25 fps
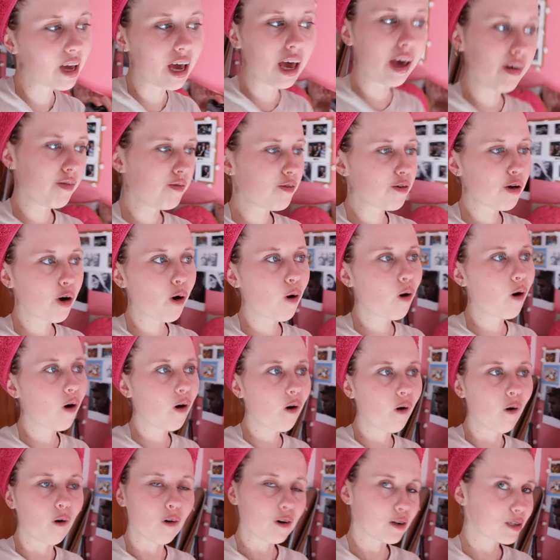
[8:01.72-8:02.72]
if you're
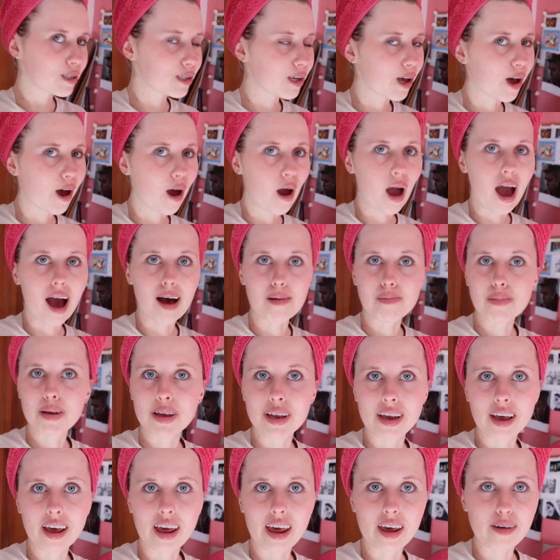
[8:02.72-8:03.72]
also
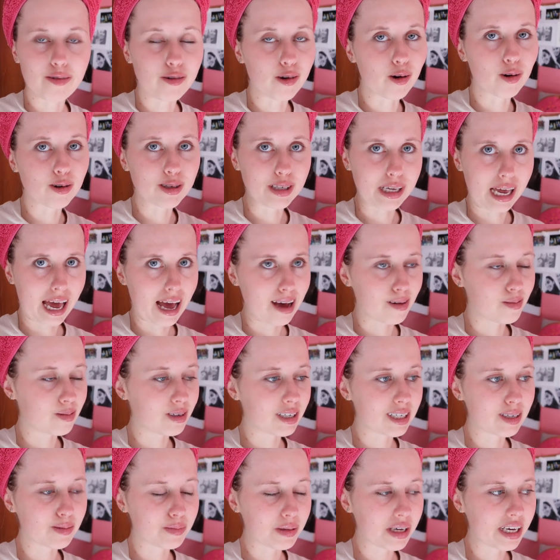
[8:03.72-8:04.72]
happy, if you also
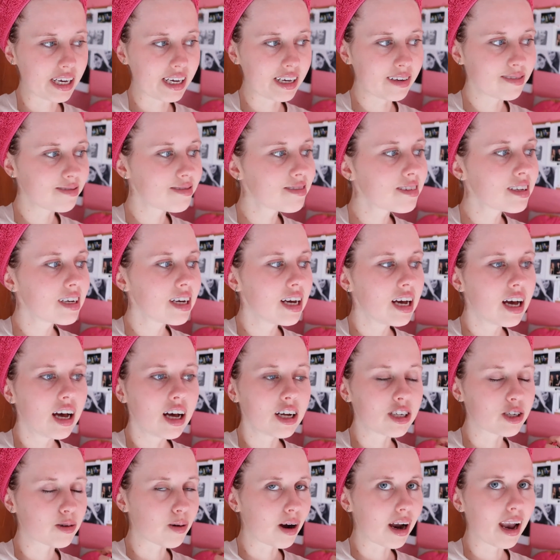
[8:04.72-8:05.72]
happen to be a
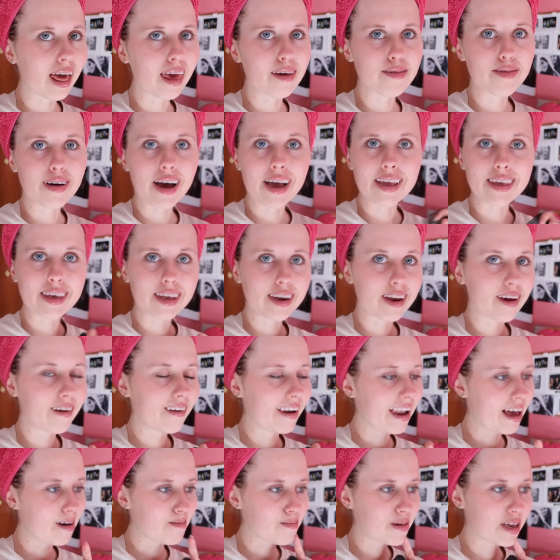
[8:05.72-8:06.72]
Twilight fan, you know,
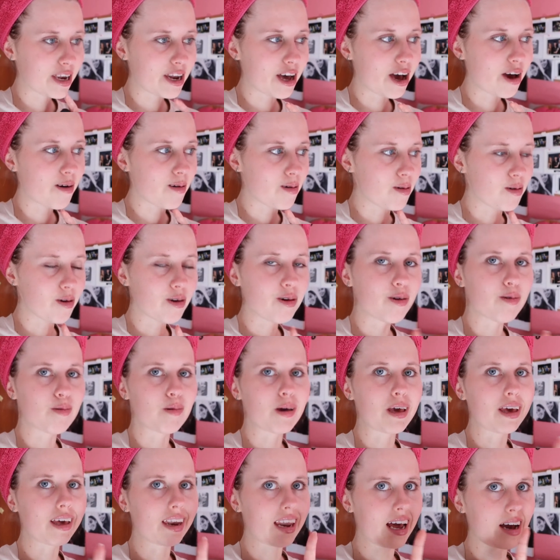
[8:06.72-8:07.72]
let me know and
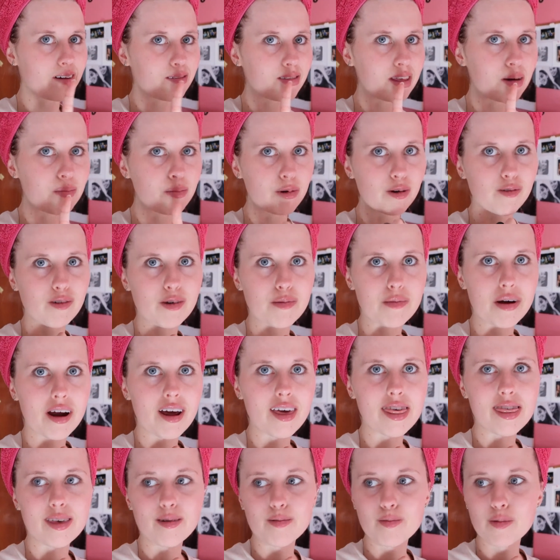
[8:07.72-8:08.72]
we could have that movie
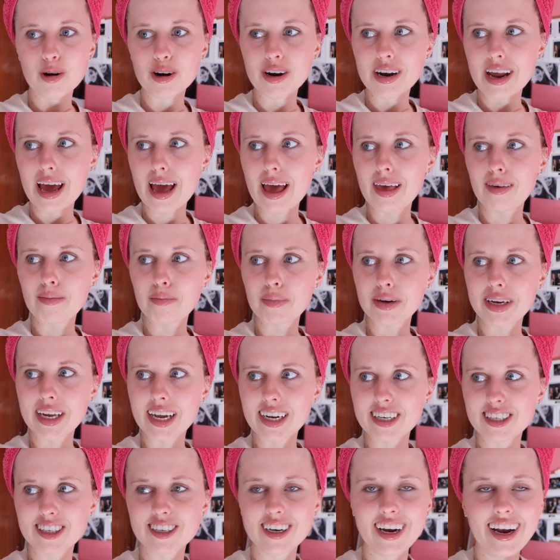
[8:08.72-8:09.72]
marathon one day
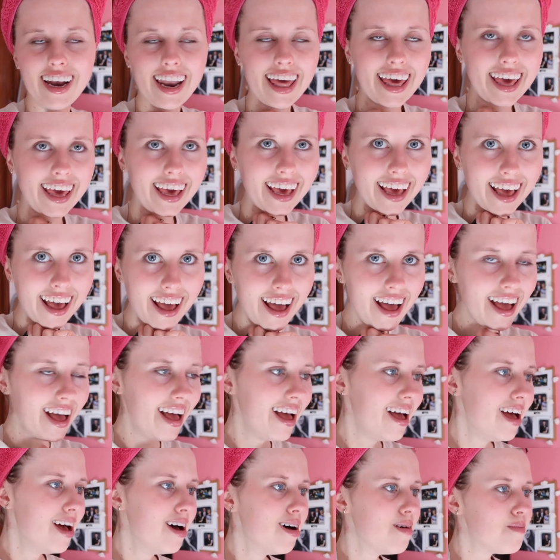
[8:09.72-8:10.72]
potentially.
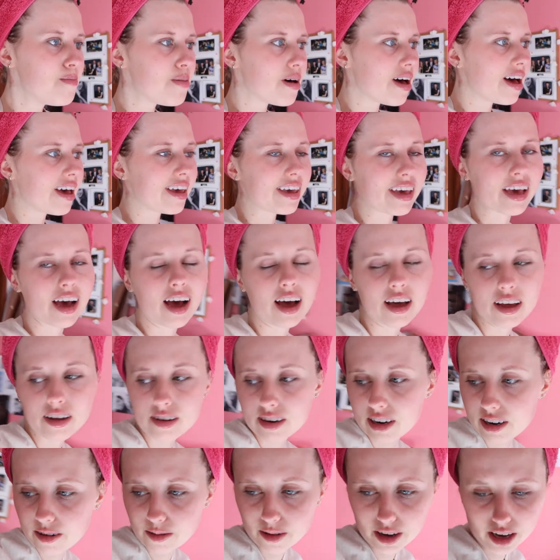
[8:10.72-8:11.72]
But yeah,
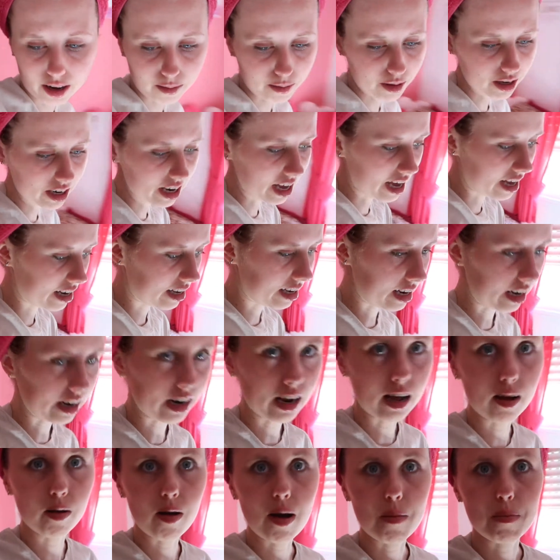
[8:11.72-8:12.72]
anyway, I'm gonna head down
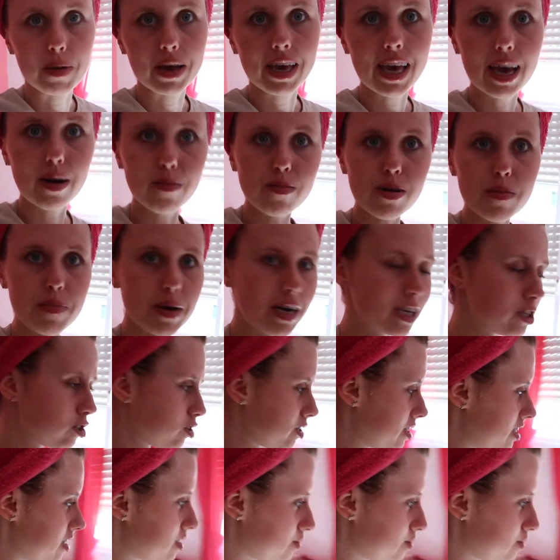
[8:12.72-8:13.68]
now and my camera battery